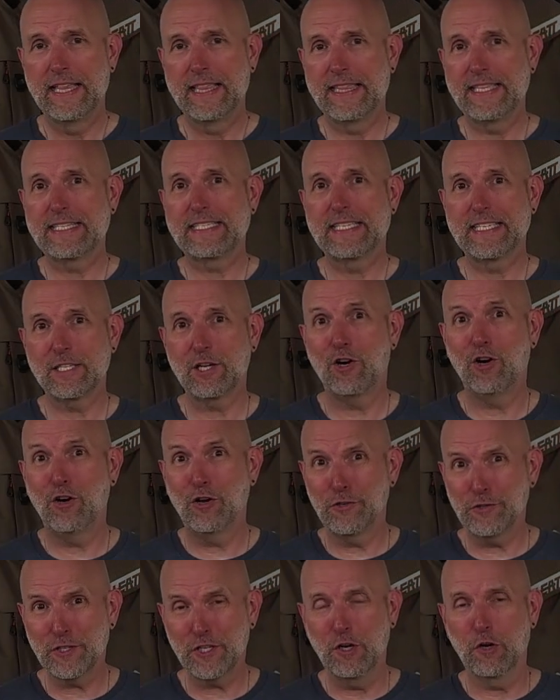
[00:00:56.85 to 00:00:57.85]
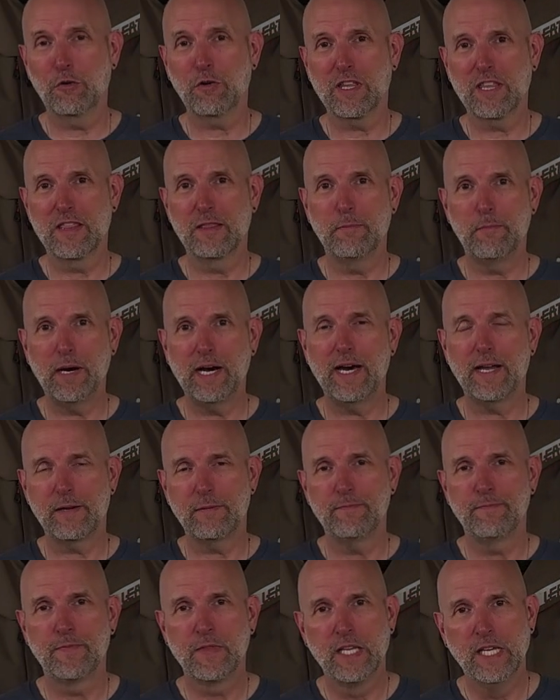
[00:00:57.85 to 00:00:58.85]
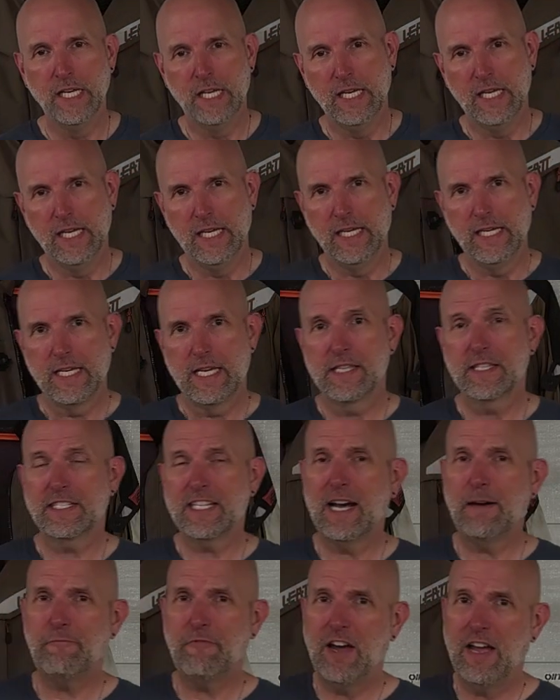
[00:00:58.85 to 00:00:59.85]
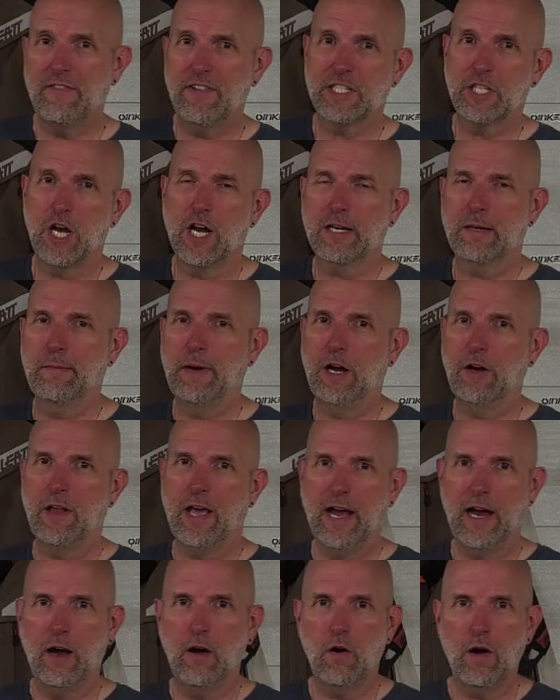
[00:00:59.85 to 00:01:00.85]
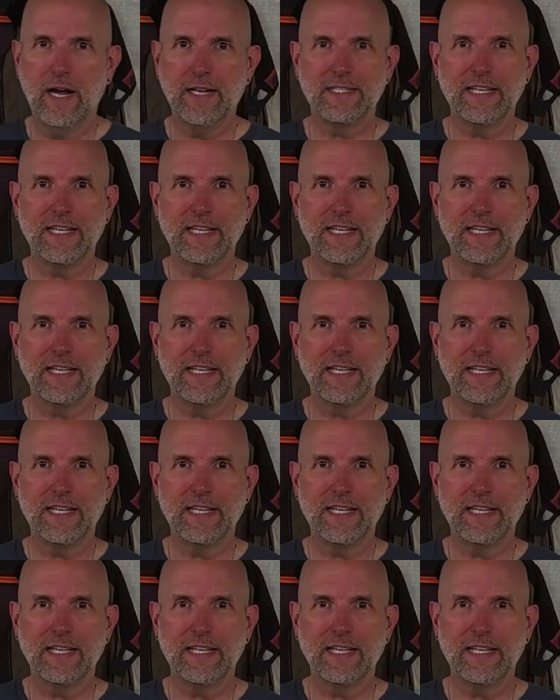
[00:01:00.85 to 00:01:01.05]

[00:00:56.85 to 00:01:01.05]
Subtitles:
this is also in the bottom. In the top 5, I talked about how I